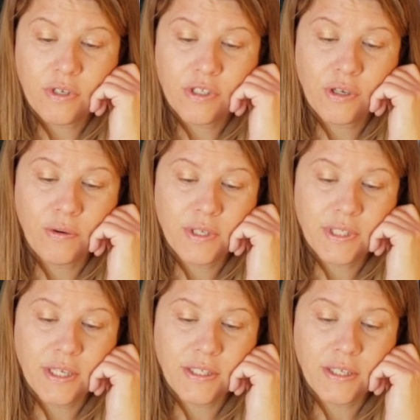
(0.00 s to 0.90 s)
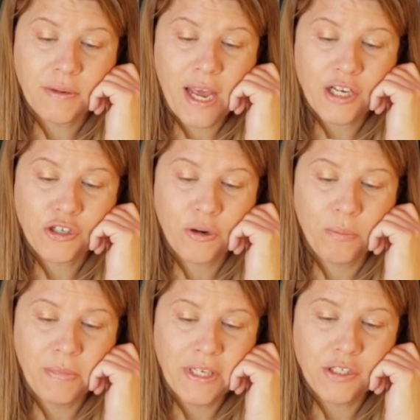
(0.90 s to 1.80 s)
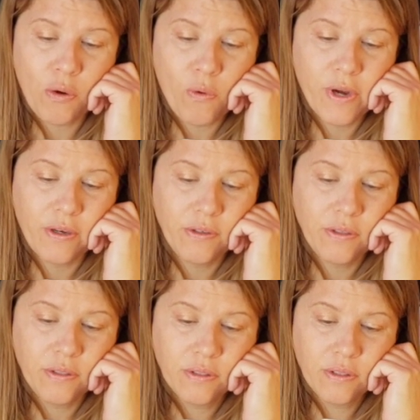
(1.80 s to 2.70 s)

So it says a natural mint oil,